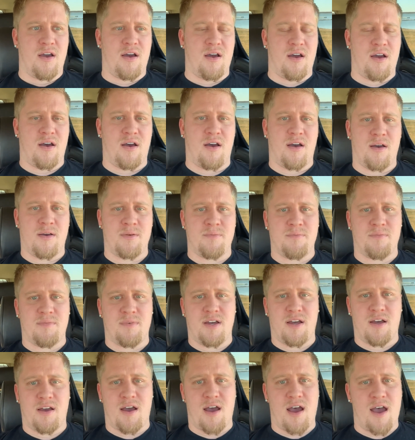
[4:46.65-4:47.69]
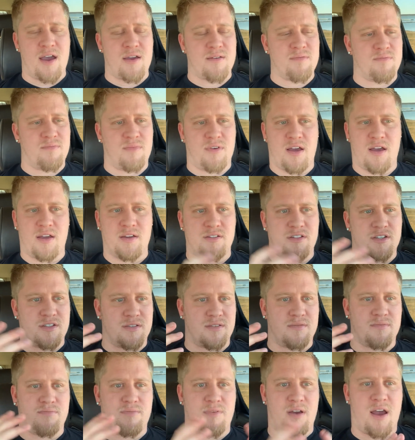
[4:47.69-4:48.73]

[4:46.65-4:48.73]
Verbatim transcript: um i i just